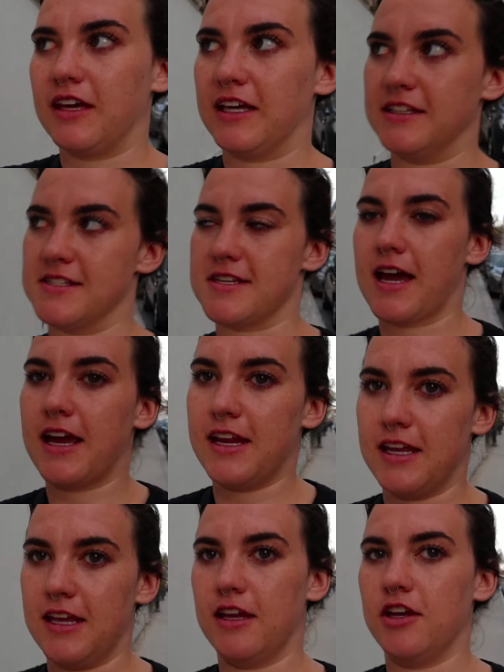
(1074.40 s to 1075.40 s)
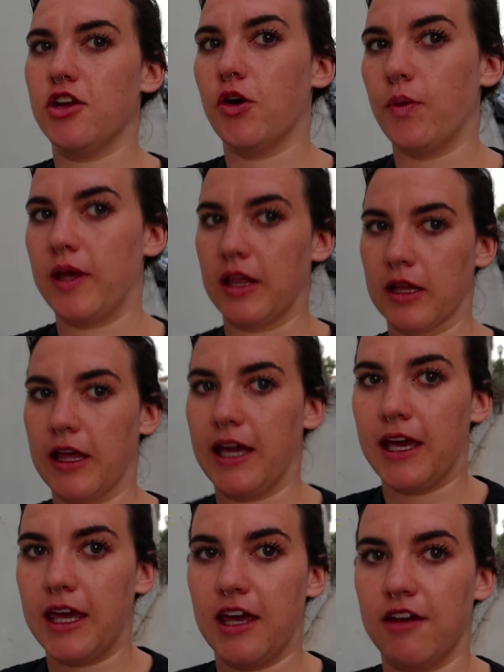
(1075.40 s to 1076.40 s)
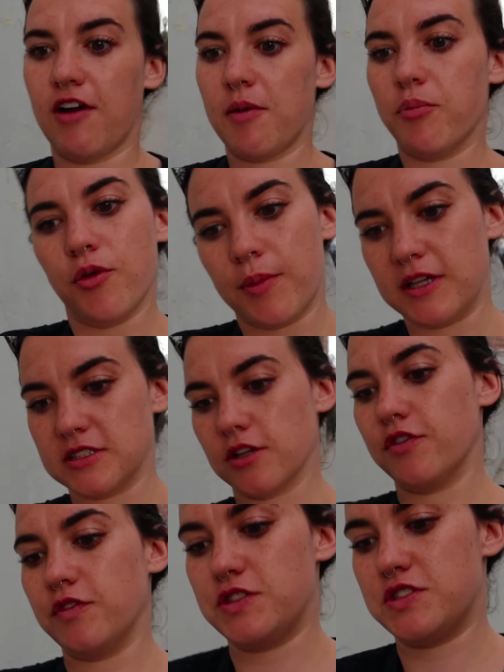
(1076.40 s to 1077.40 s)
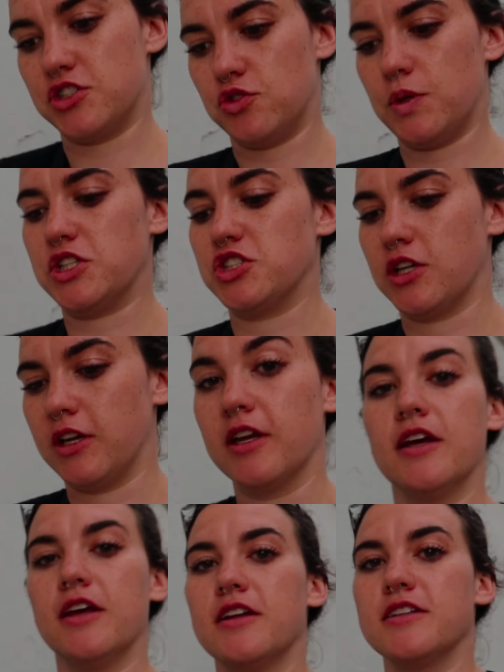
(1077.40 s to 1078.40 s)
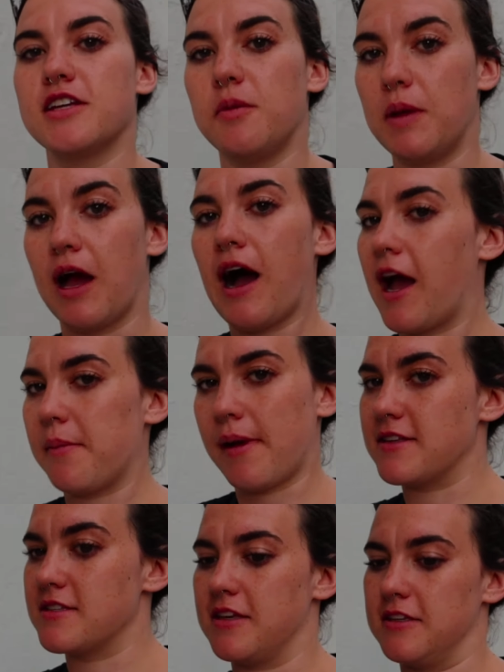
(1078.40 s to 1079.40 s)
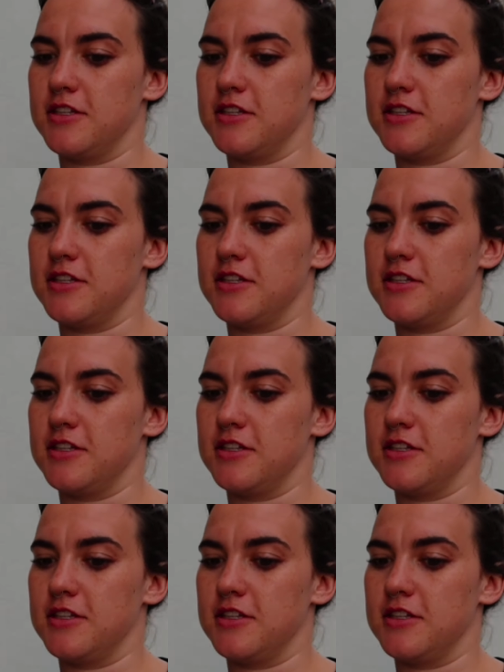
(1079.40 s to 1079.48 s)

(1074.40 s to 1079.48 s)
anxiety and knowing, like, if I put myself in a situation, it's going to be a high masking